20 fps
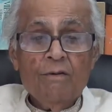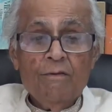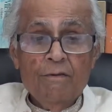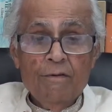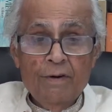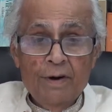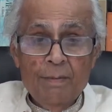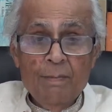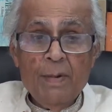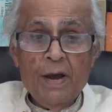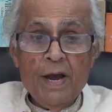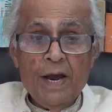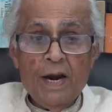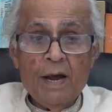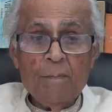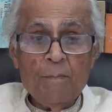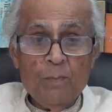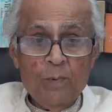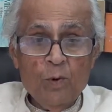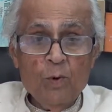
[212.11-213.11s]
remain
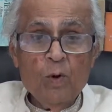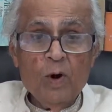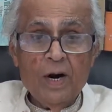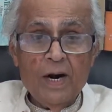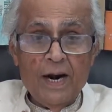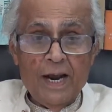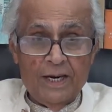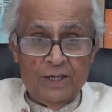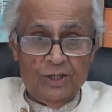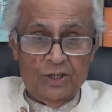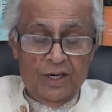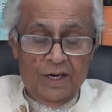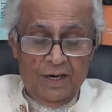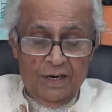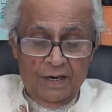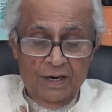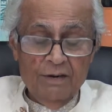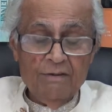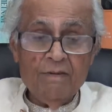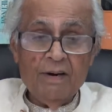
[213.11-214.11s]
a poor nation.
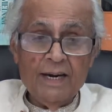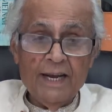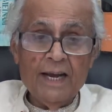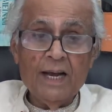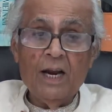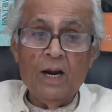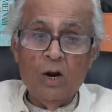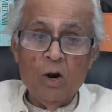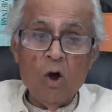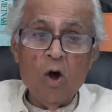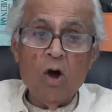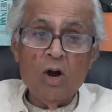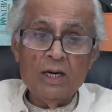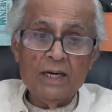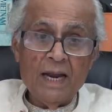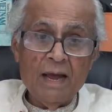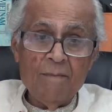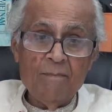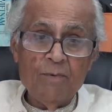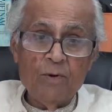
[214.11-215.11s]
It will take a long
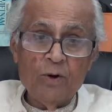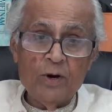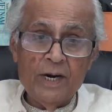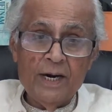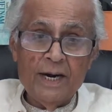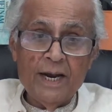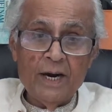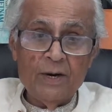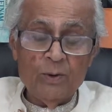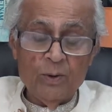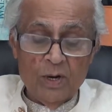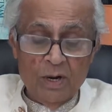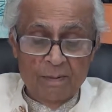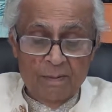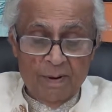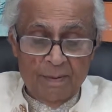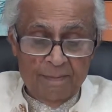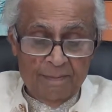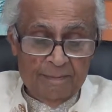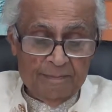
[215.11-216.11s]
time for India to come
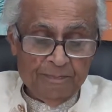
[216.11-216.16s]
up.